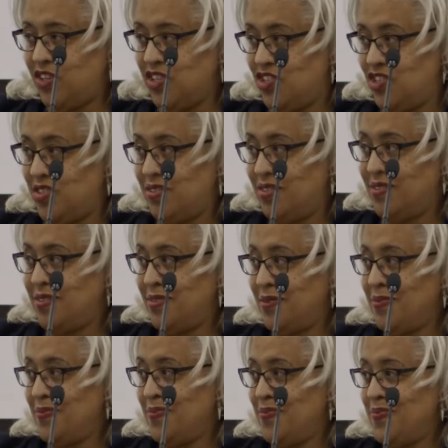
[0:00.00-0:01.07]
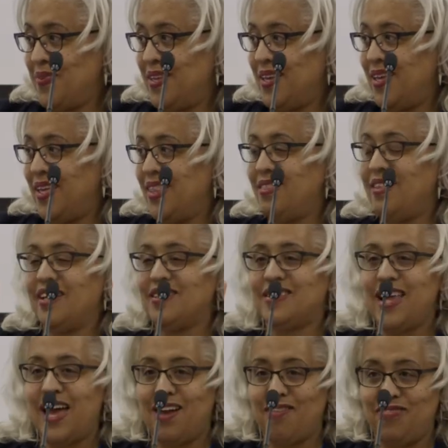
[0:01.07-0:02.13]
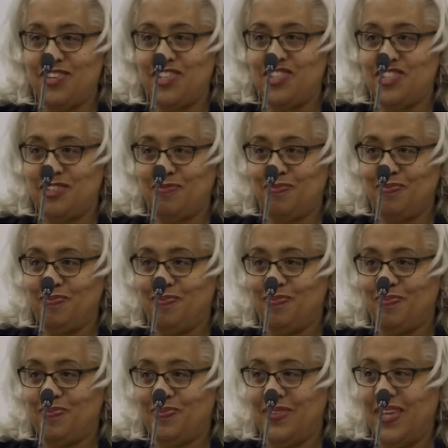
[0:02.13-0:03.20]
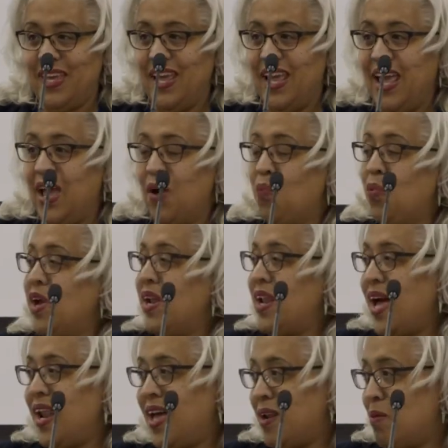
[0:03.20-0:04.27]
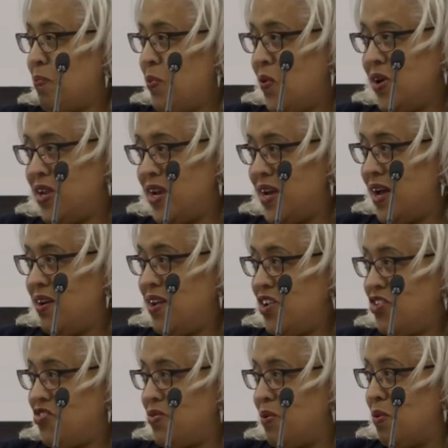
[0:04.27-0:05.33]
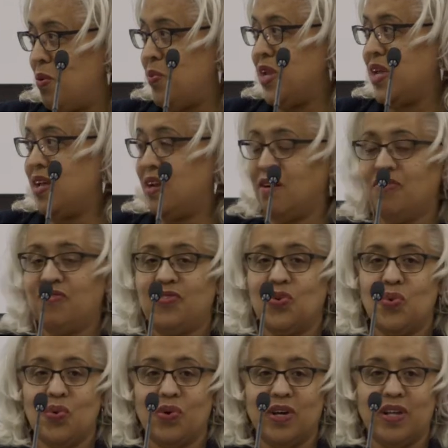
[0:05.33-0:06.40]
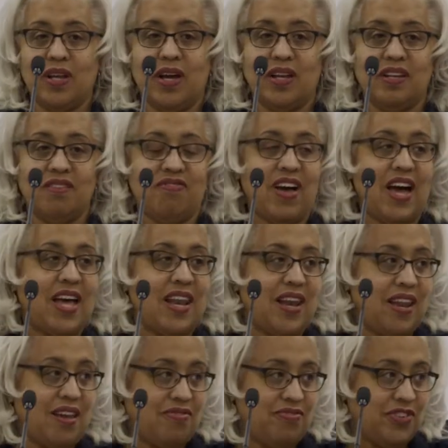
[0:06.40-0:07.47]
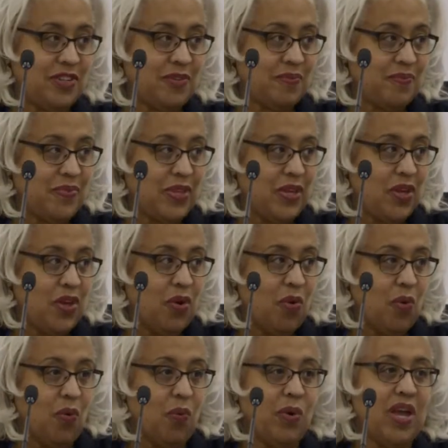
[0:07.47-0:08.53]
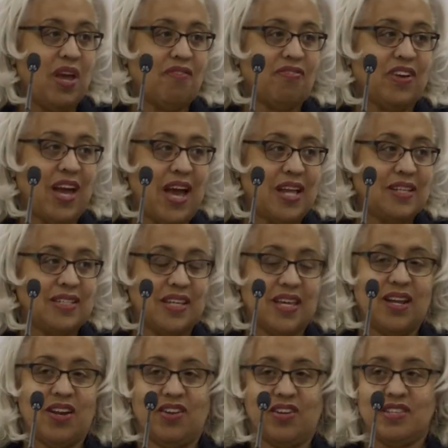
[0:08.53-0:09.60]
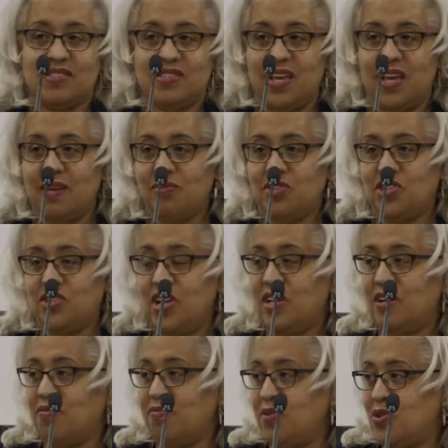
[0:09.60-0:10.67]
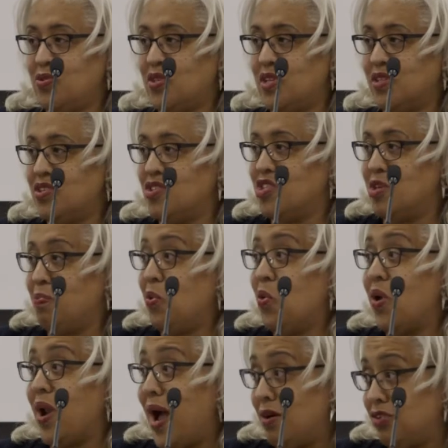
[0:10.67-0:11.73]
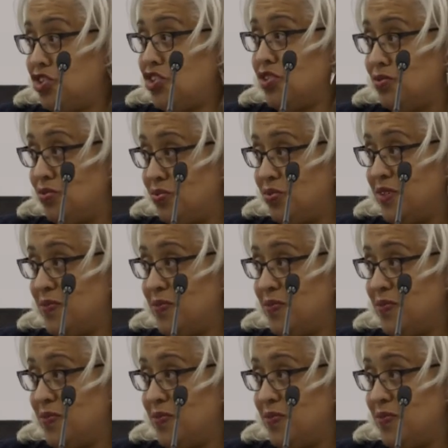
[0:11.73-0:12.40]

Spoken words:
visions, there's division. We're not at a point in our history where we can afford a divided effort. We have got to get on the same sheet of music to support our children.